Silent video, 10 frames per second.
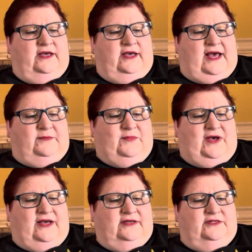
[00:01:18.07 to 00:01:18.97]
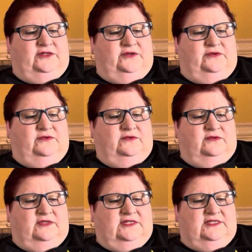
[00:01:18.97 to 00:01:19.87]
I buy into
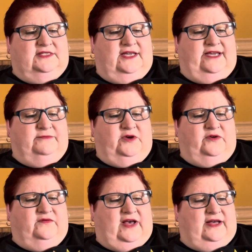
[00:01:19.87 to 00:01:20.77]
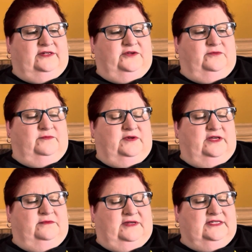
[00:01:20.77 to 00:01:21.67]
this theme of I do
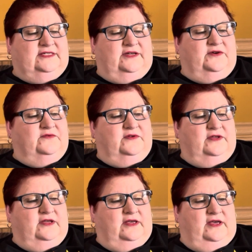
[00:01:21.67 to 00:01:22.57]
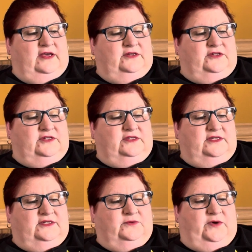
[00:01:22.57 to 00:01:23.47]
it myself. Just
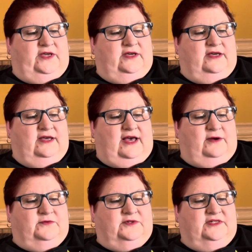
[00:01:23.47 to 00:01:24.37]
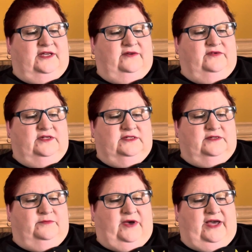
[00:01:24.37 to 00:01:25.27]
this week, I received
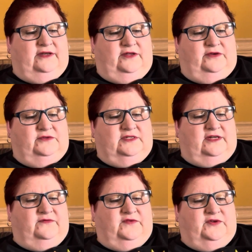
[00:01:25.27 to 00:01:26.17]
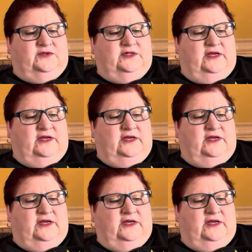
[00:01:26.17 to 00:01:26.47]
some bad news and I felt